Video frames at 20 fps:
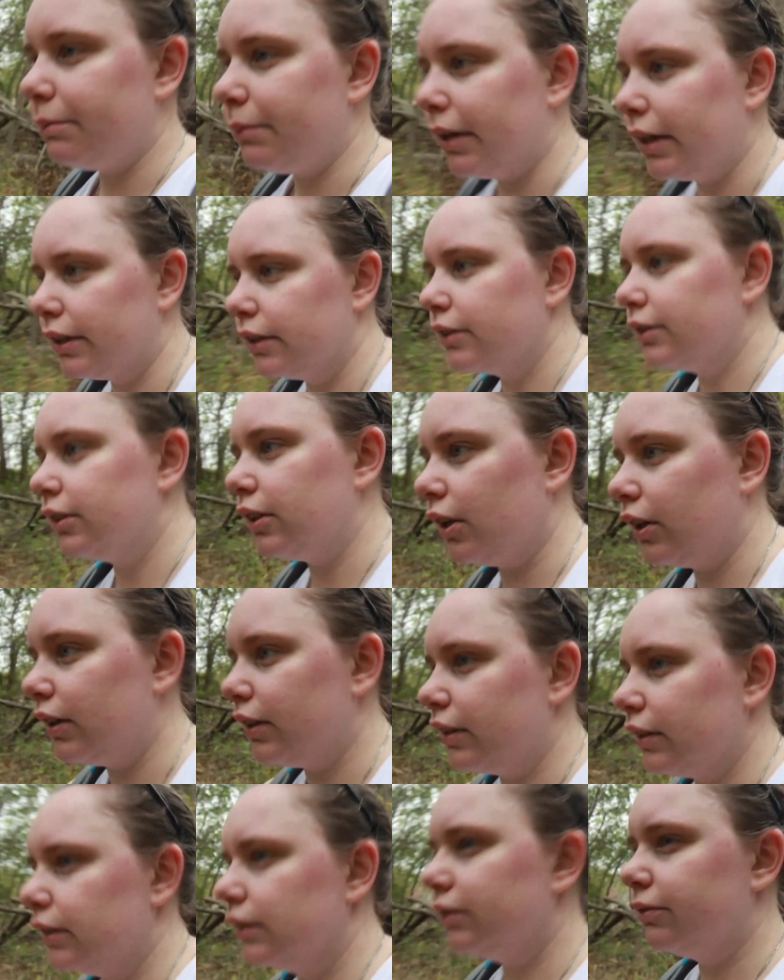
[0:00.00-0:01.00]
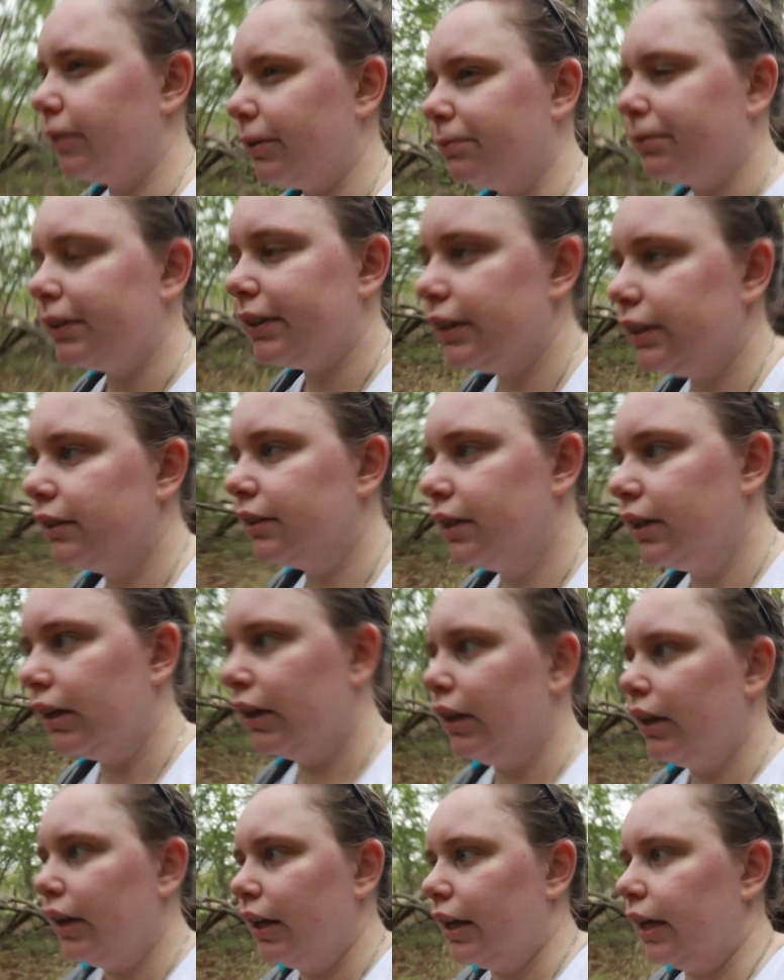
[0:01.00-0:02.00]
miles long, roughly,
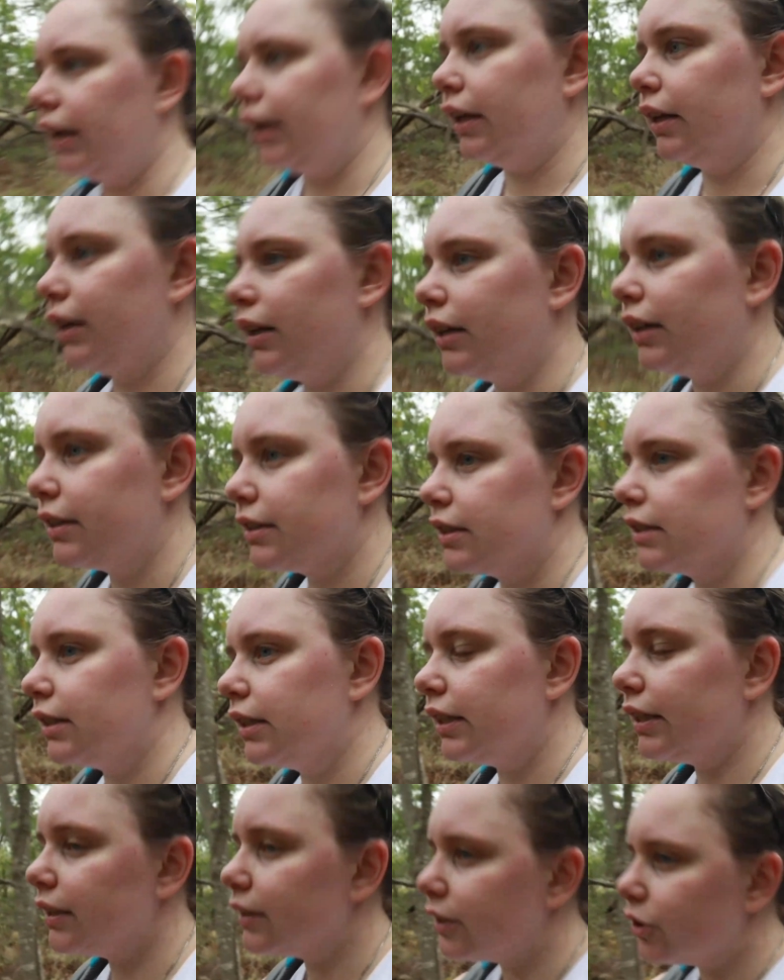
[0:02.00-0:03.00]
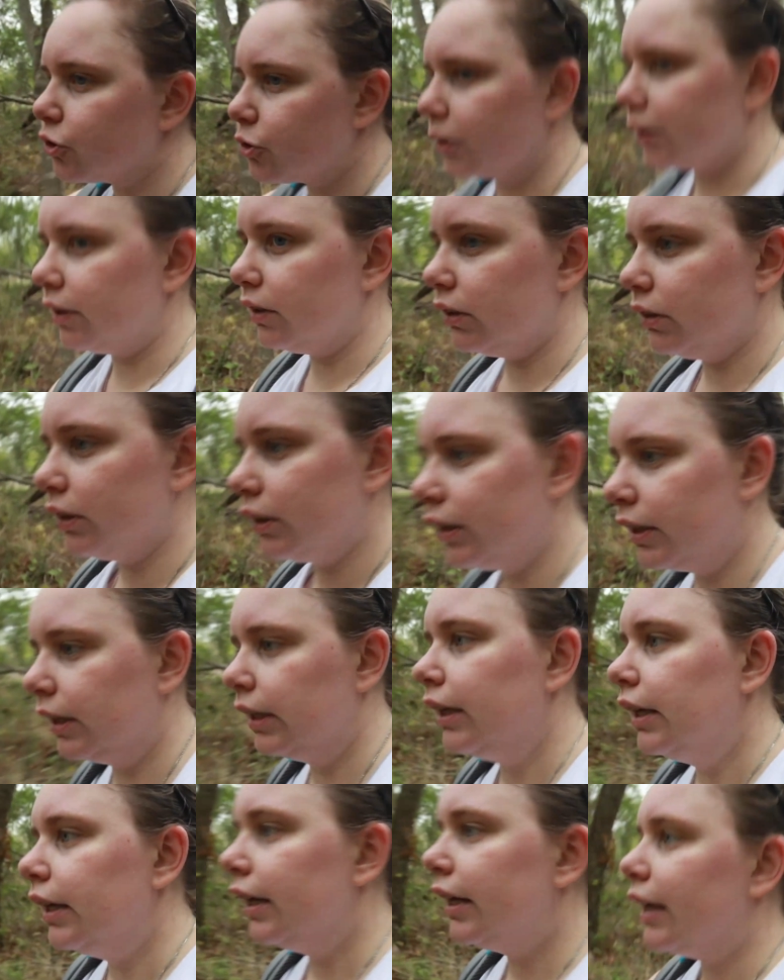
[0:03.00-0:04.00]
and it is an easy trail.
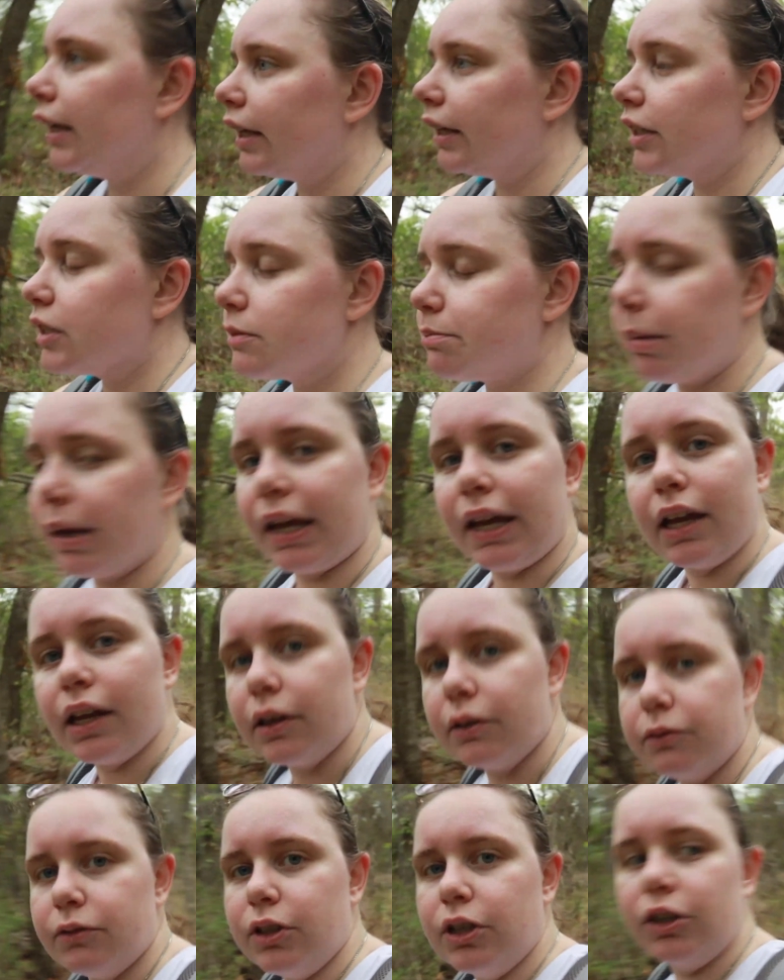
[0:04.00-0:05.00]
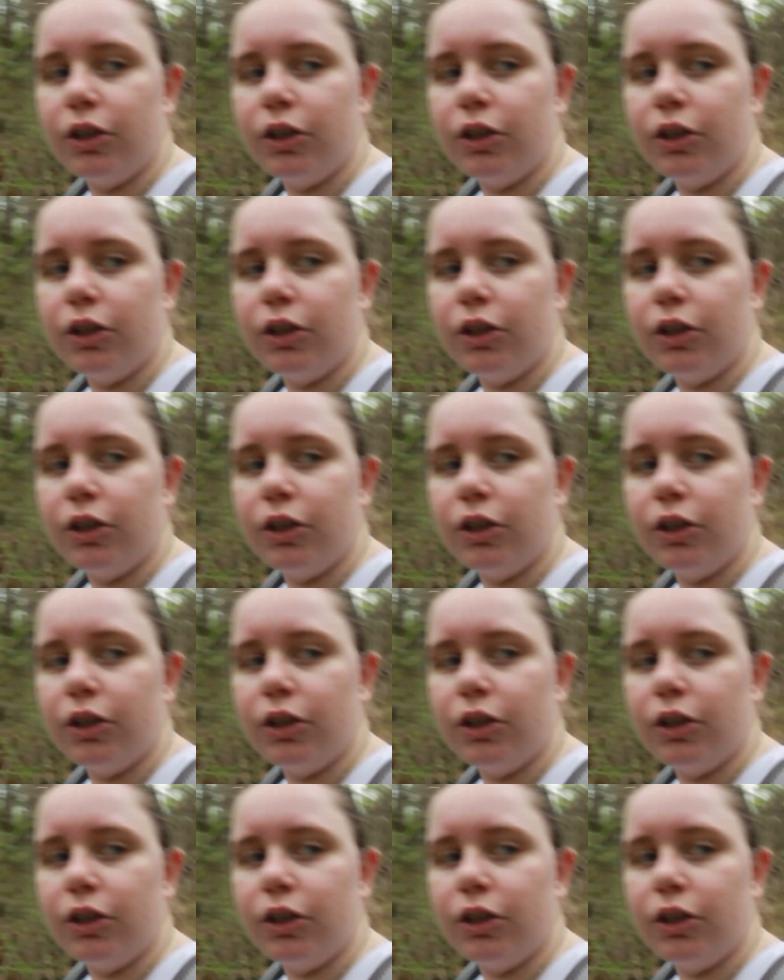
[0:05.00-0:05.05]
It is paved.